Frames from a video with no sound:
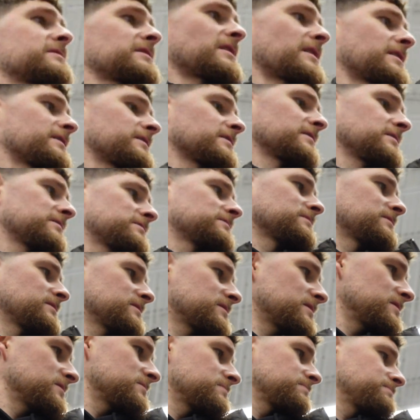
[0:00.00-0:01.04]
side.
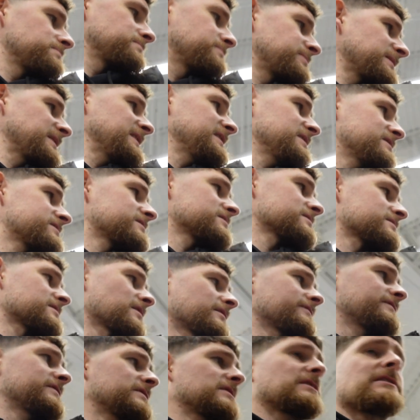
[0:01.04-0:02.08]
This is bleach and
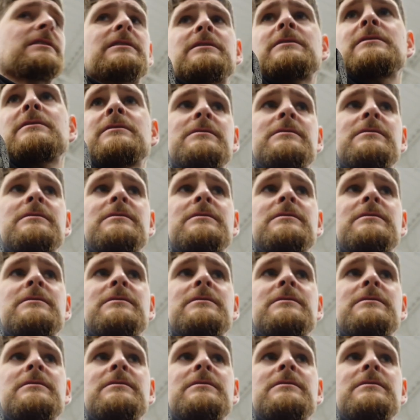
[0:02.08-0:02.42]
stuff, isn't it?